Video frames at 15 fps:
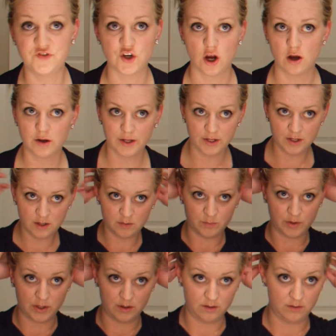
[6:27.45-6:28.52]
jog in it,
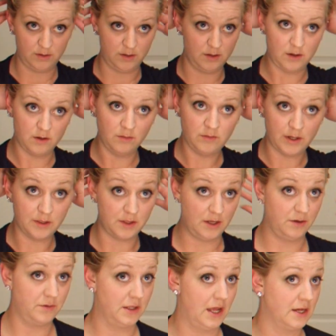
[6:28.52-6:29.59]
but you know, I
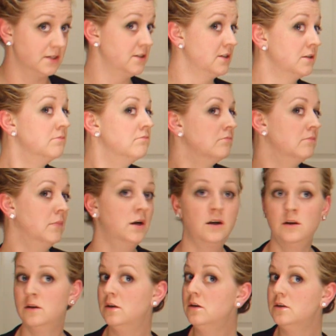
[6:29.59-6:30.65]
think it would last
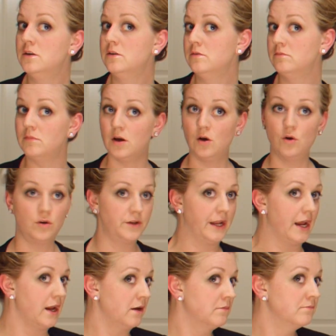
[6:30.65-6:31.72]
a whole
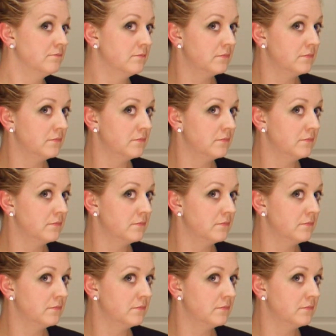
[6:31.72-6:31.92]
day.